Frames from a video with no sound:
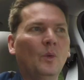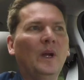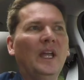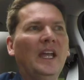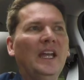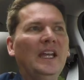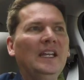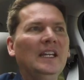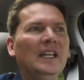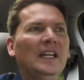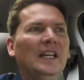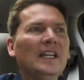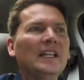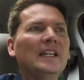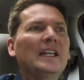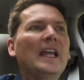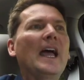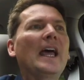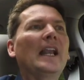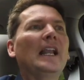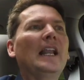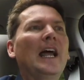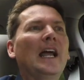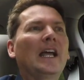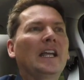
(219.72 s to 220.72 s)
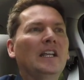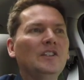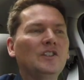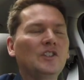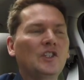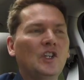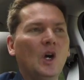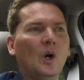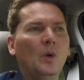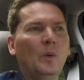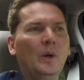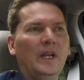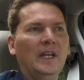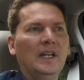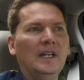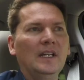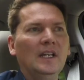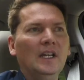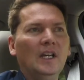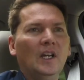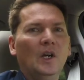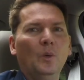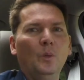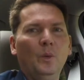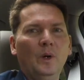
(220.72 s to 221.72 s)
way Cadillac is going
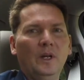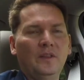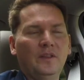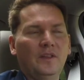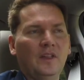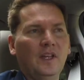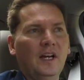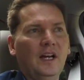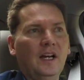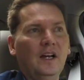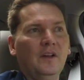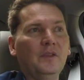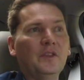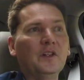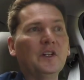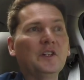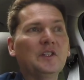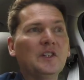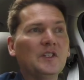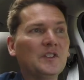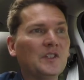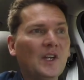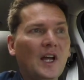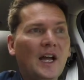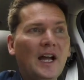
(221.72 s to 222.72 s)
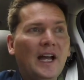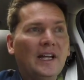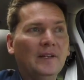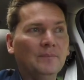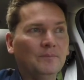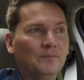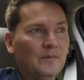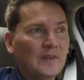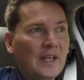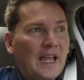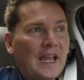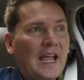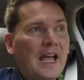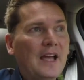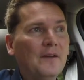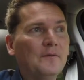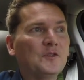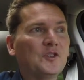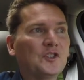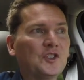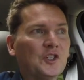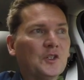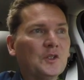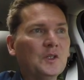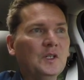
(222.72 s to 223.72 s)
with their design. They have
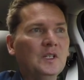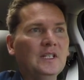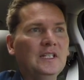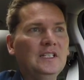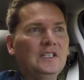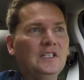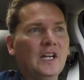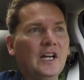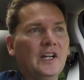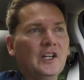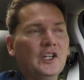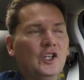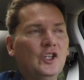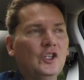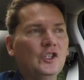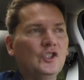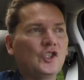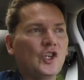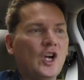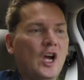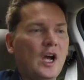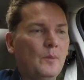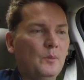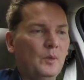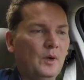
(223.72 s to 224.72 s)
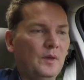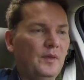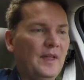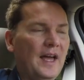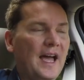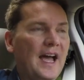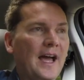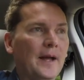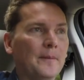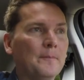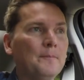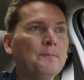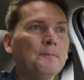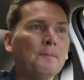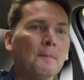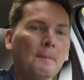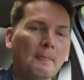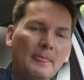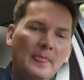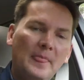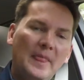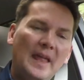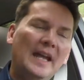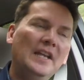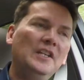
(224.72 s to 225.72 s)
certainly done a good job with that.
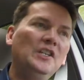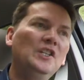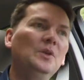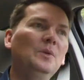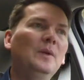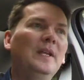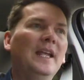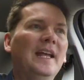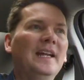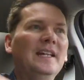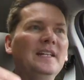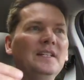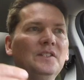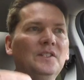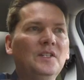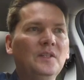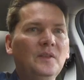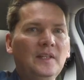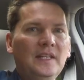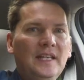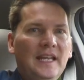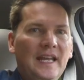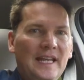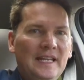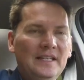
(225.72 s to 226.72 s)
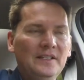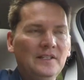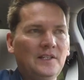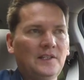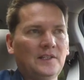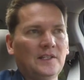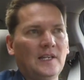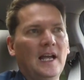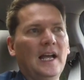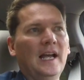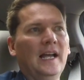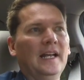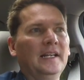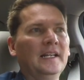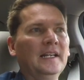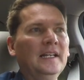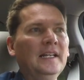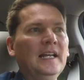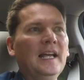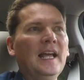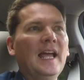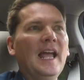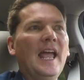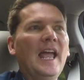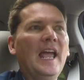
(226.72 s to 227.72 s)
Then you get into the inside,
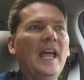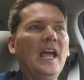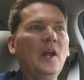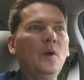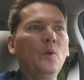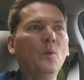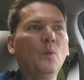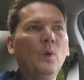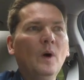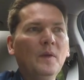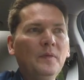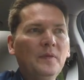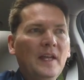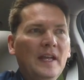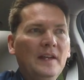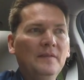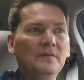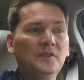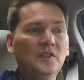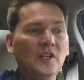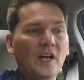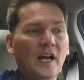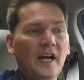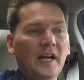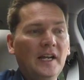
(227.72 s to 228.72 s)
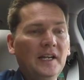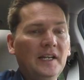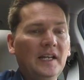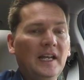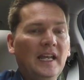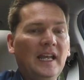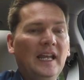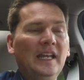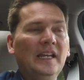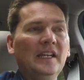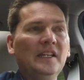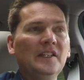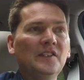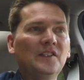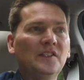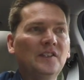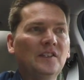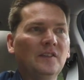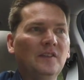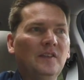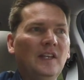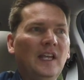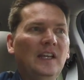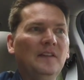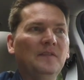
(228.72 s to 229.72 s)
and what they've done is
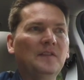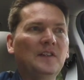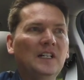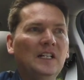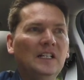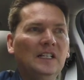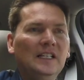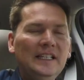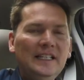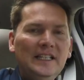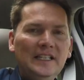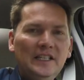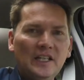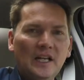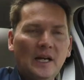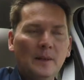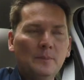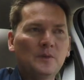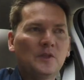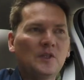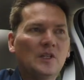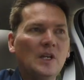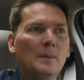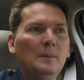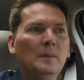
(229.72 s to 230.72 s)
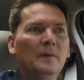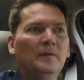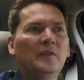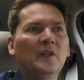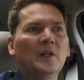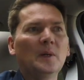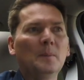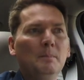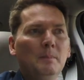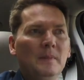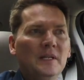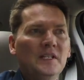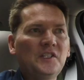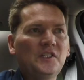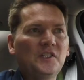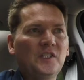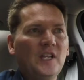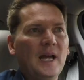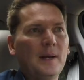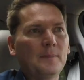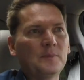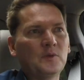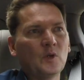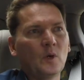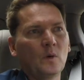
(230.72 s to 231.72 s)
they've cleaned up some of their
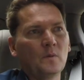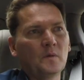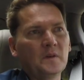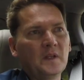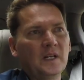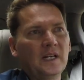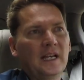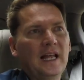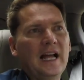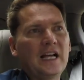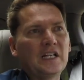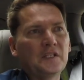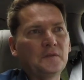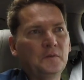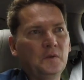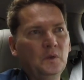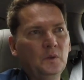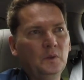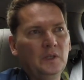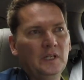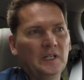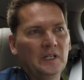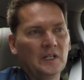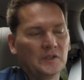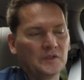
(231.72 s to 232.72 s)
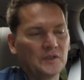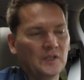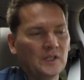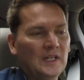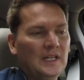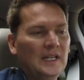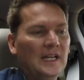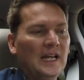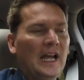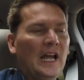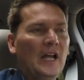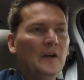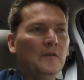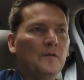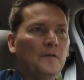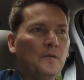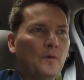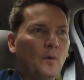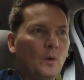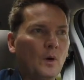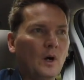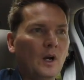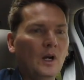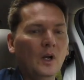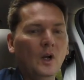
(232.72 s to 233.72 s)
missteps over the last few years. And
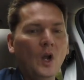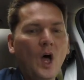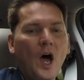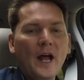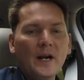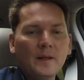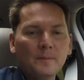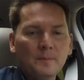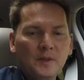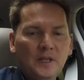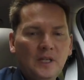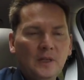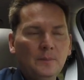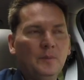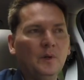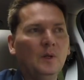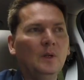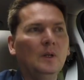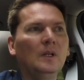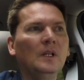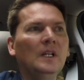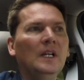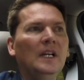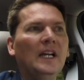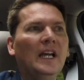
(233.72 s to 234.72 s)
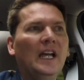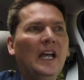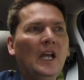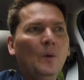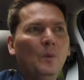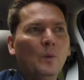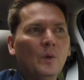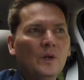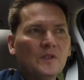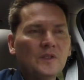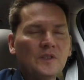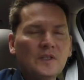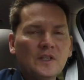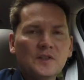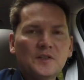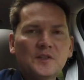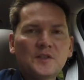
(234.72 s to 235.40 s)
for a lot of people, it was the